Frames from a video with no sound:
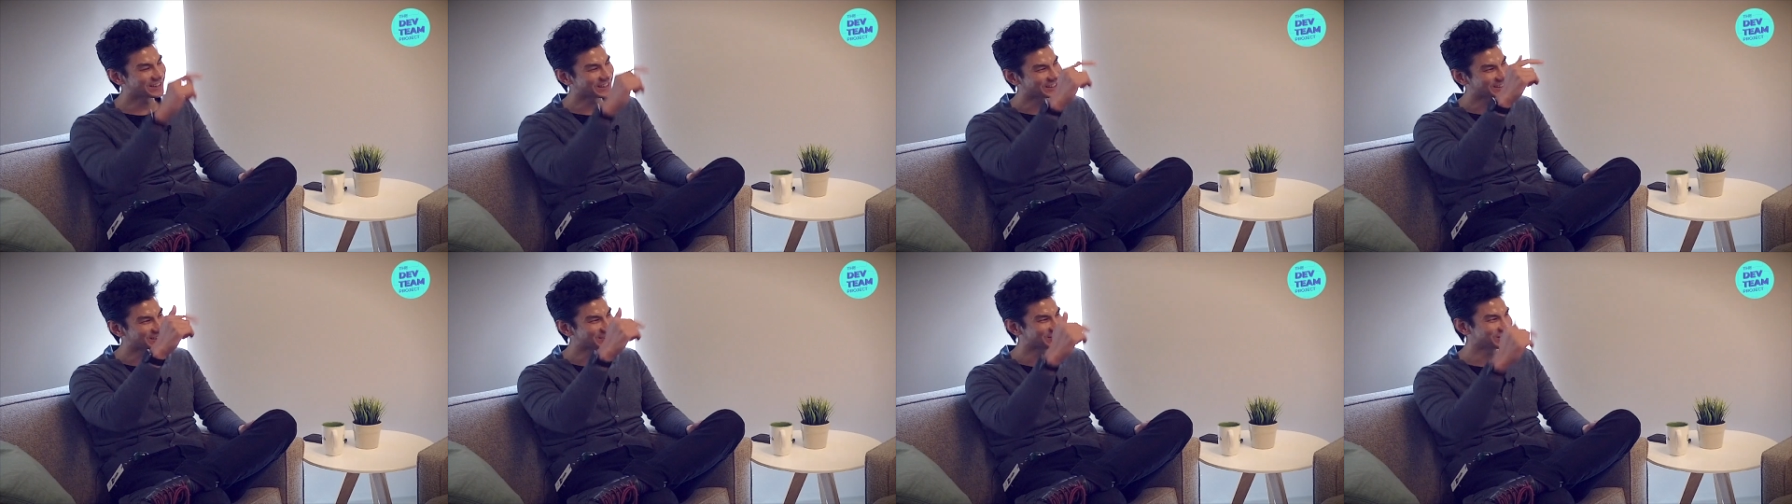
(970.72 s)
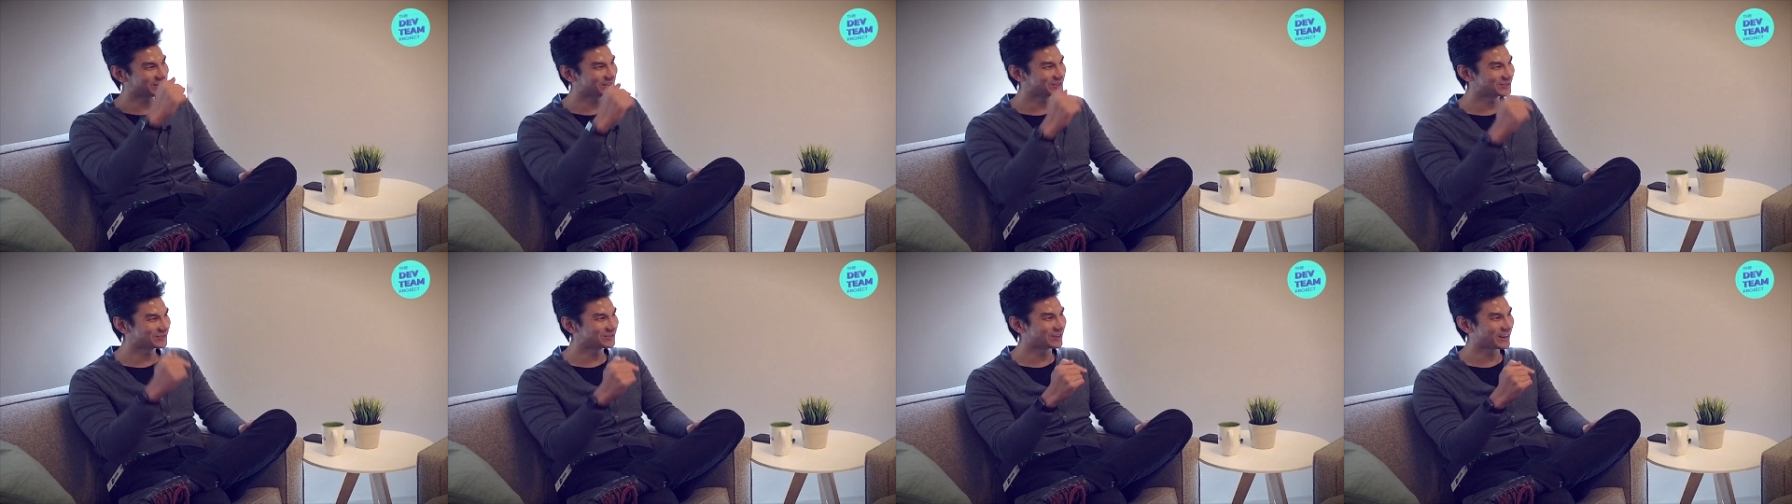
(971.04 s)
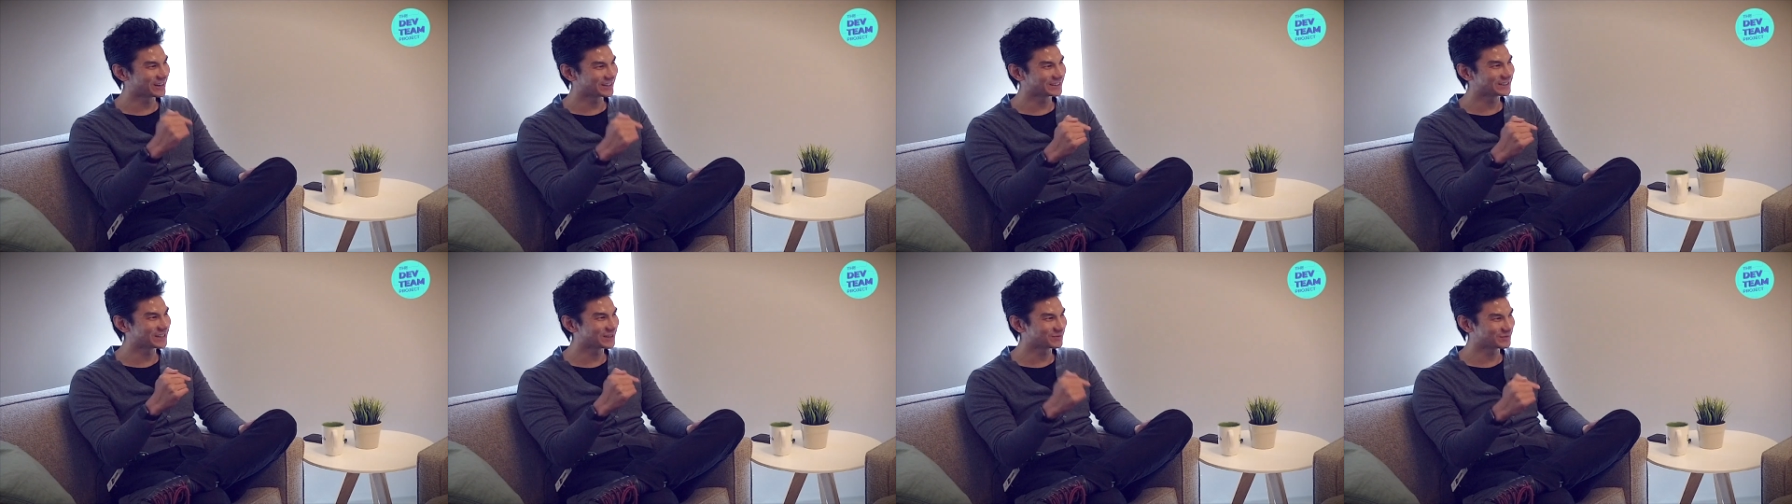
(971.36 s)
like, if you
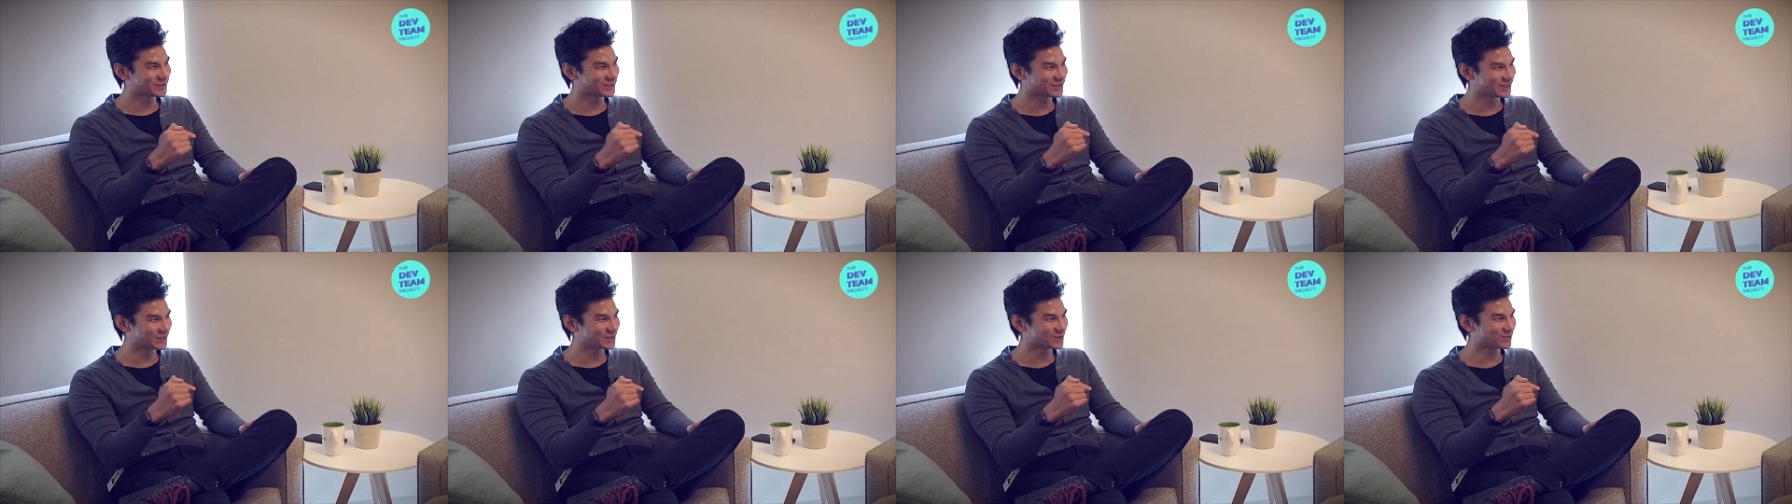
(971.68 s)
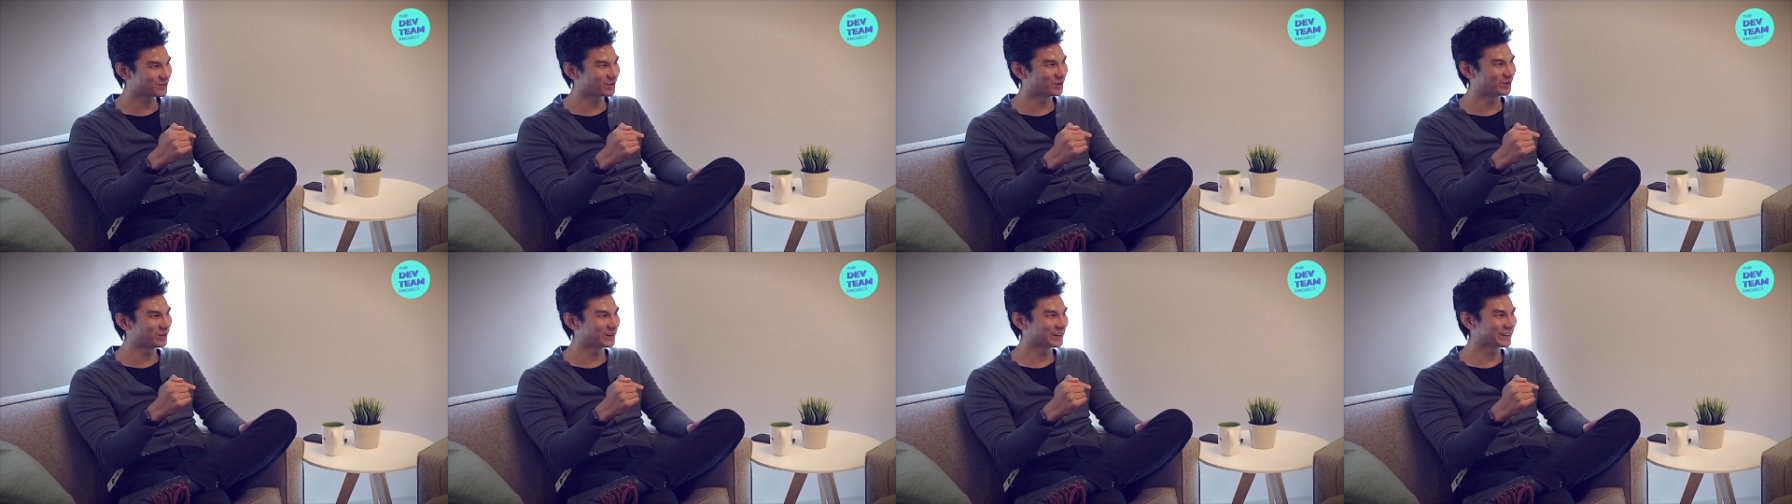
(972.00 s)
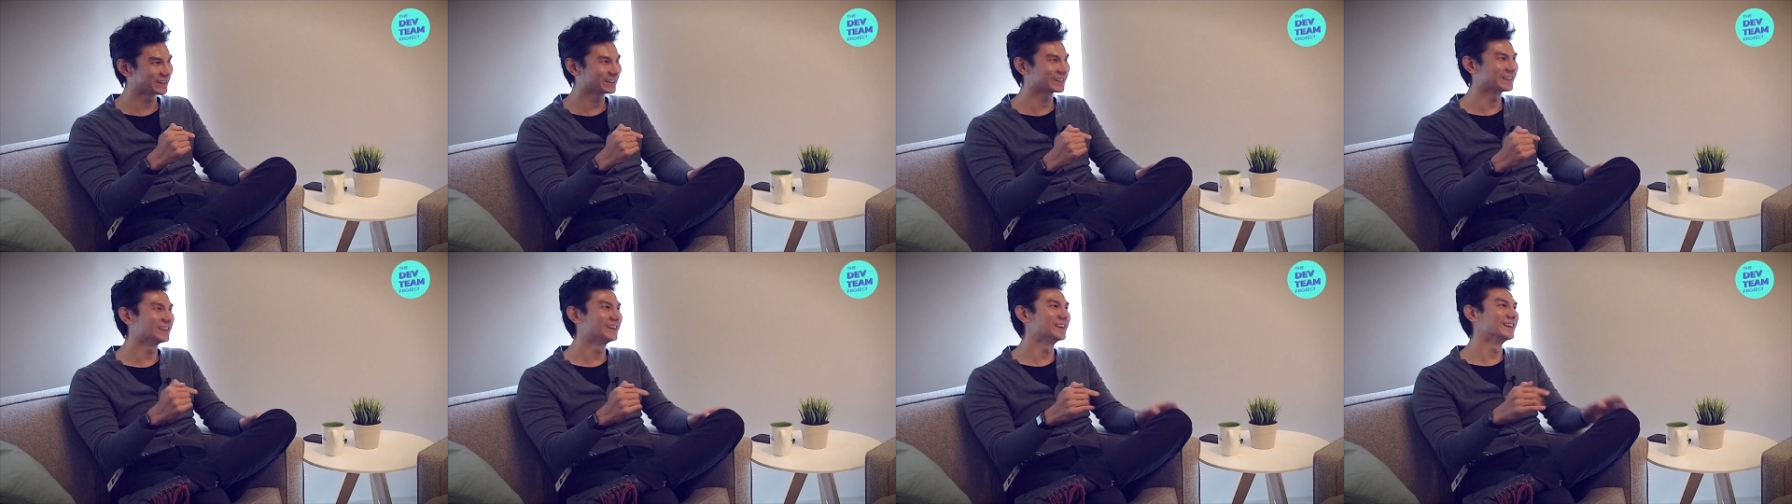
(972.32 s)
read up to this
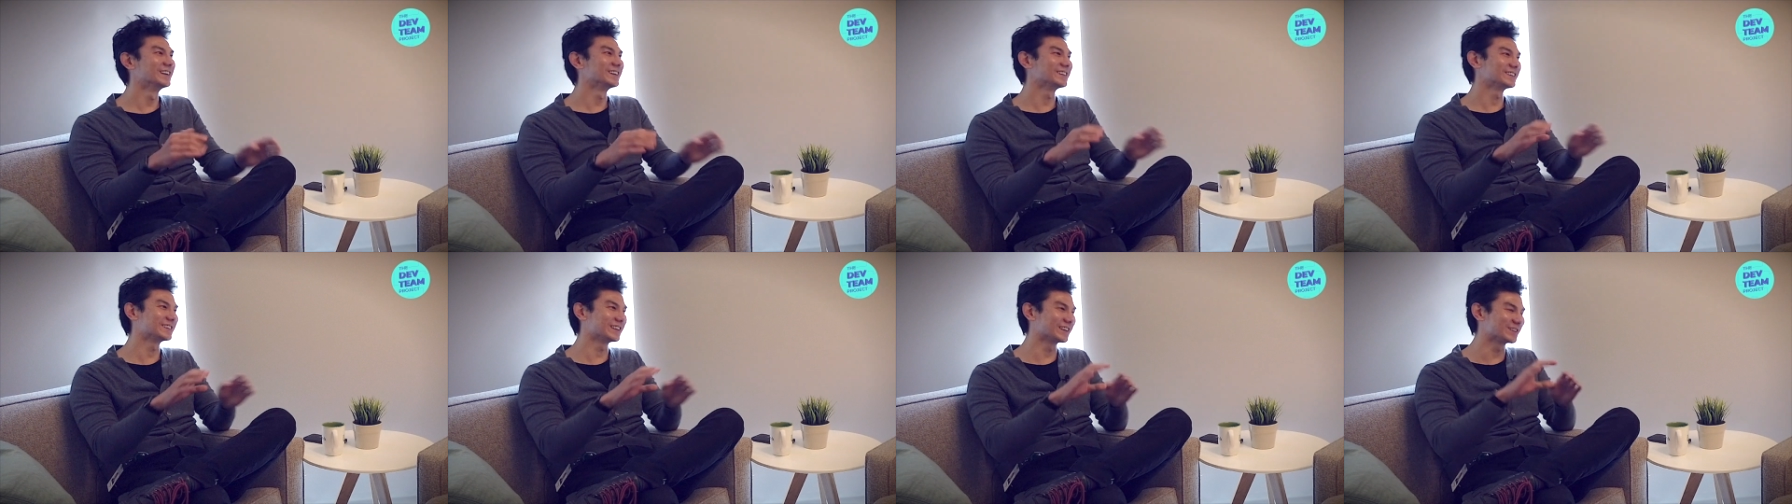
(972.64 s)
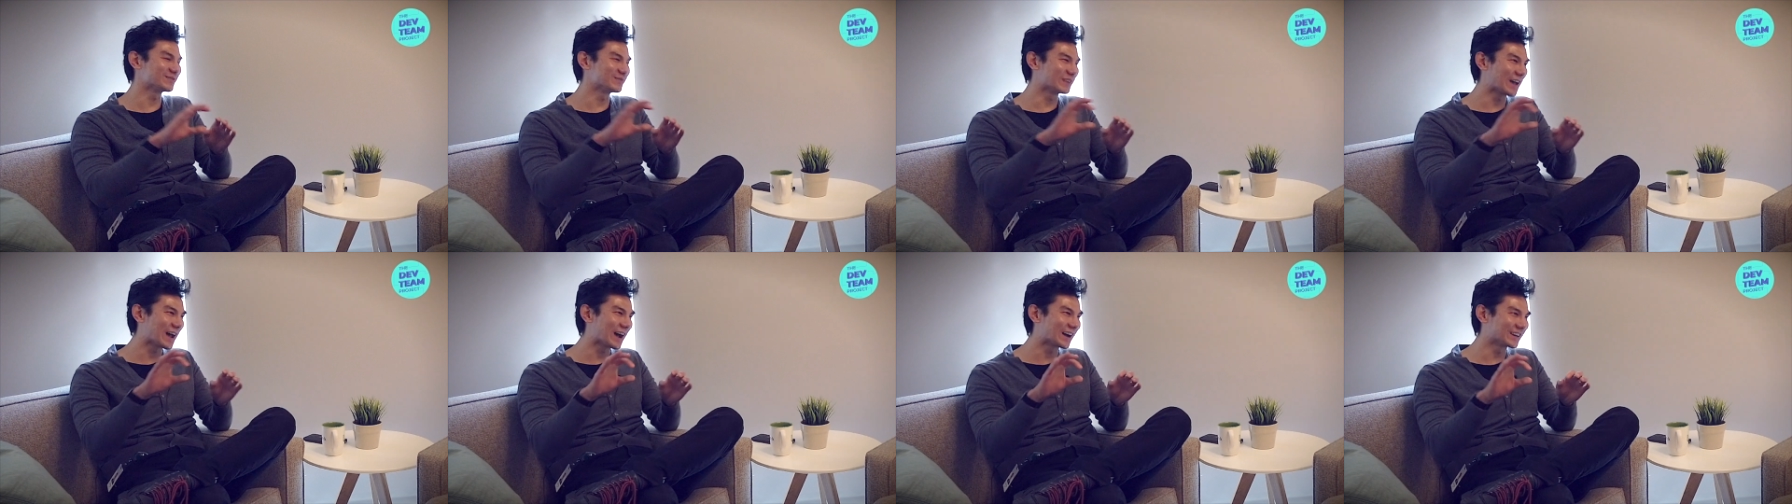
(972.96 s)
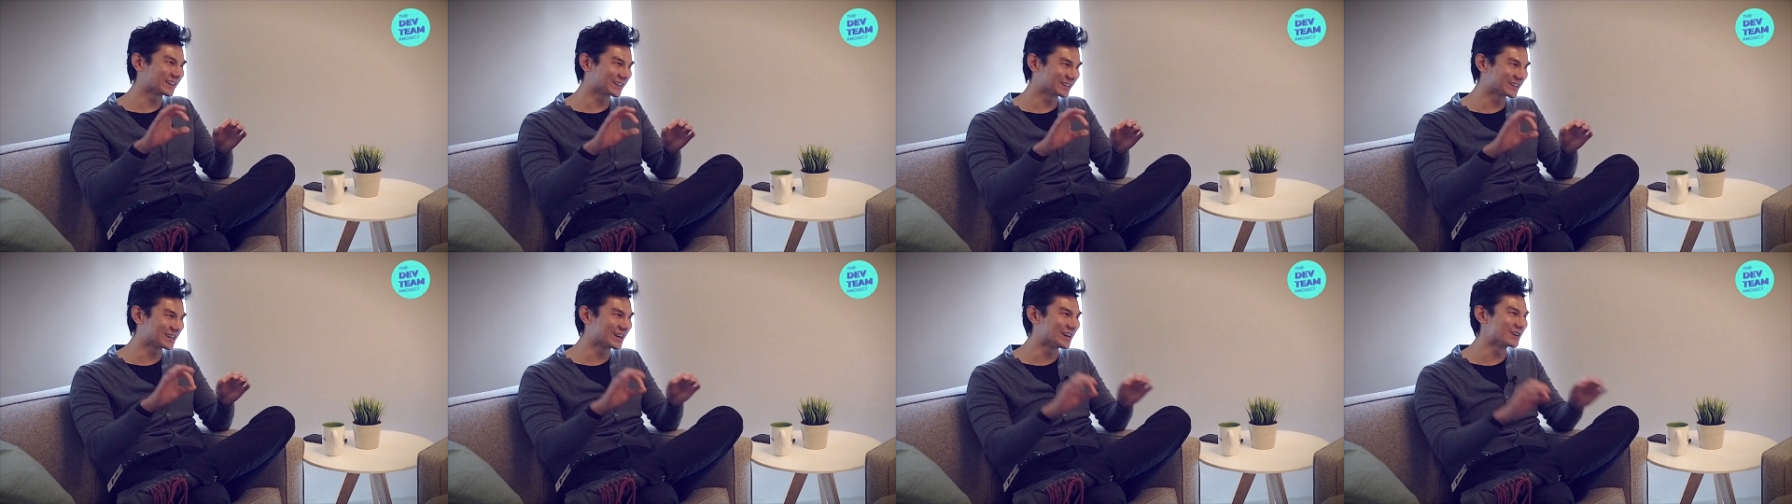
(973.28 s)
point, then
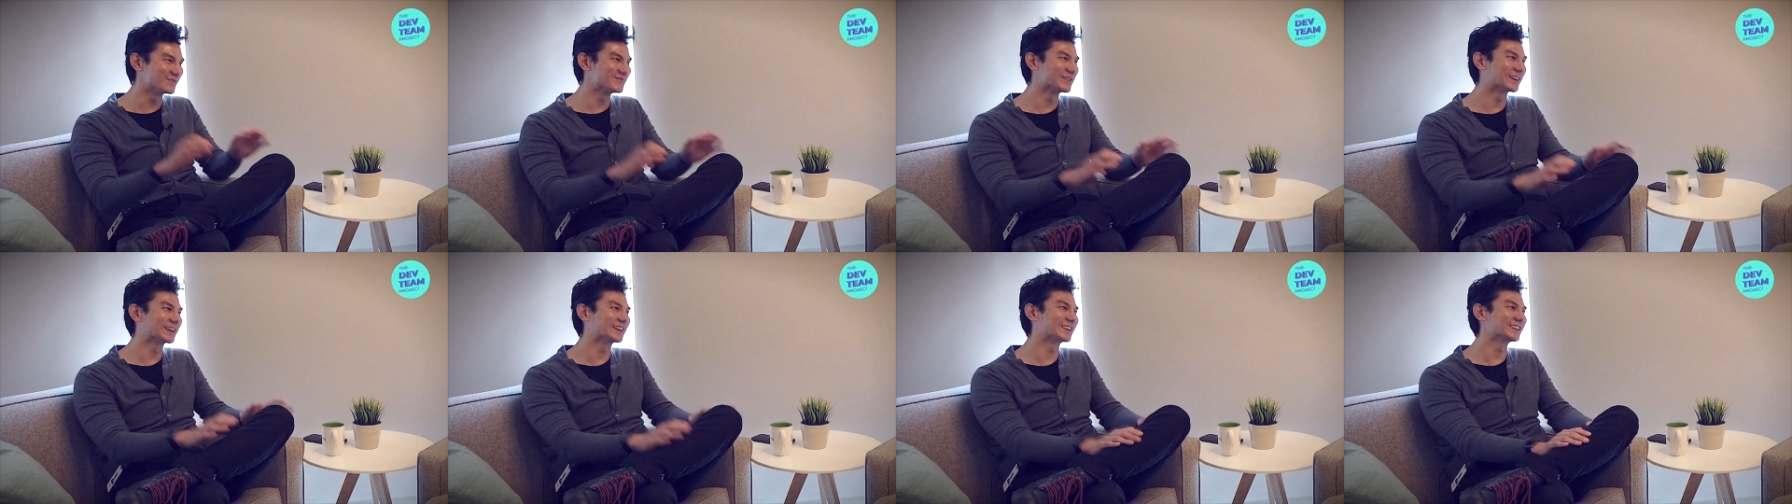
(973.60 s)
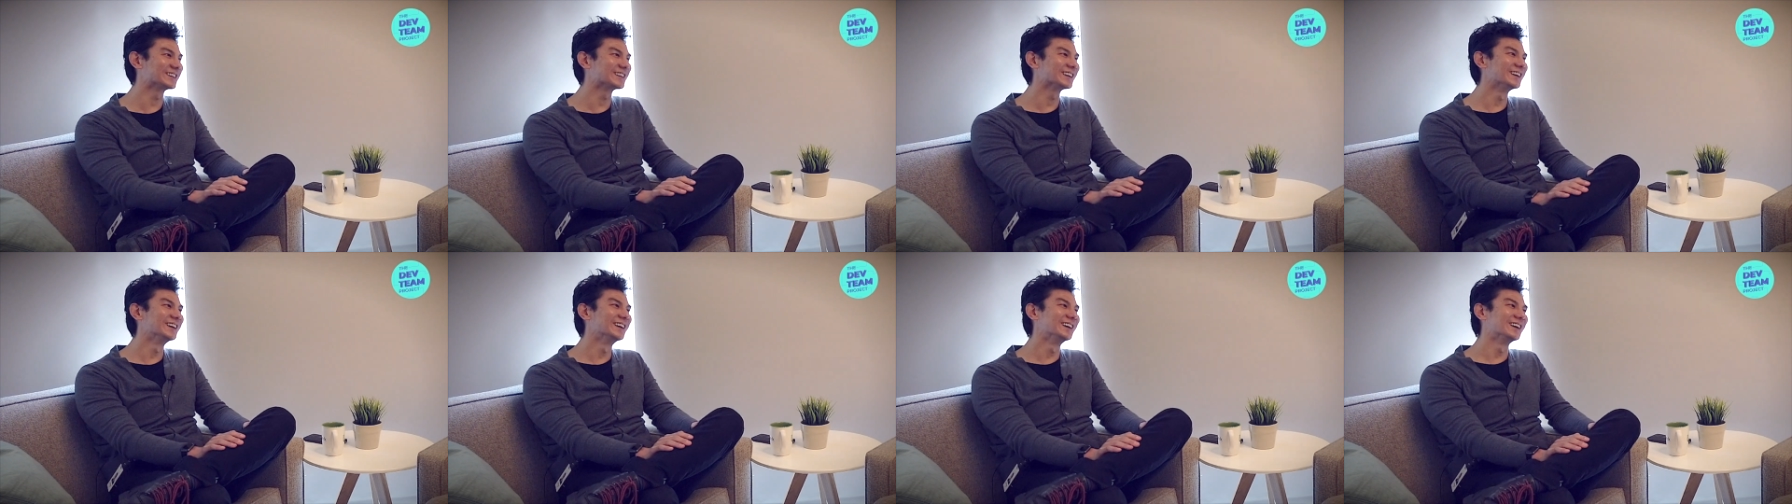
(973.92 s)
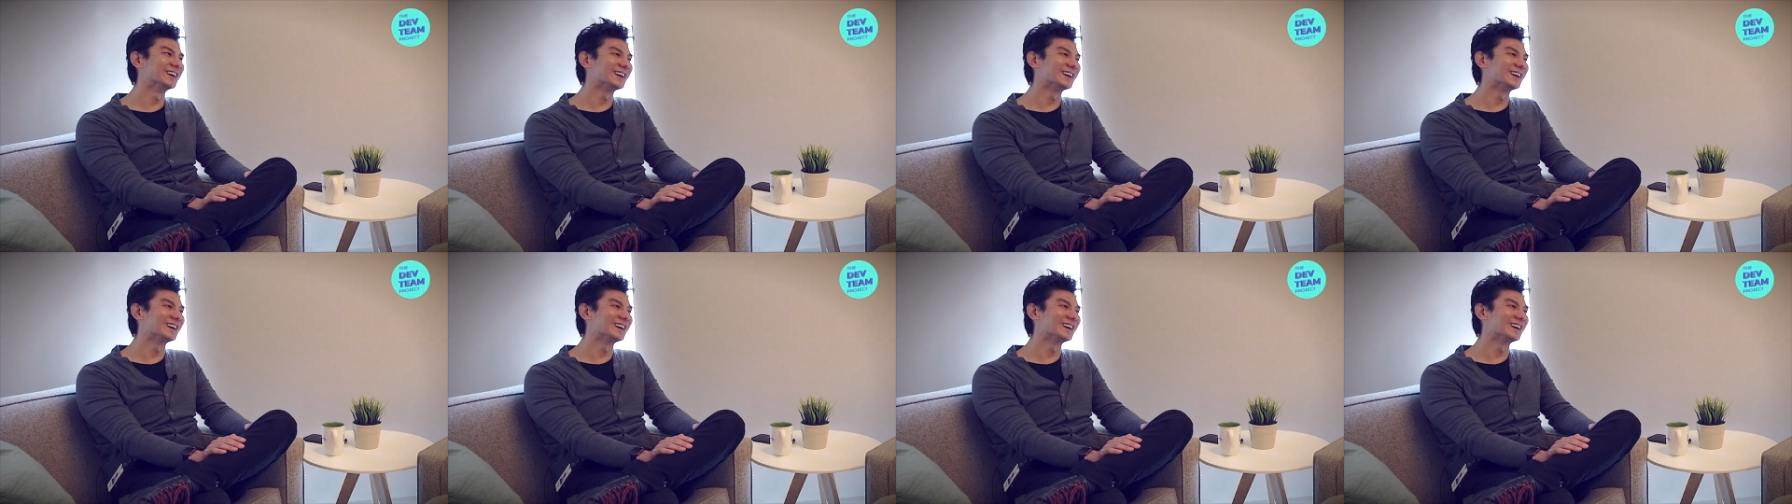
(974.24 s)
add a comment.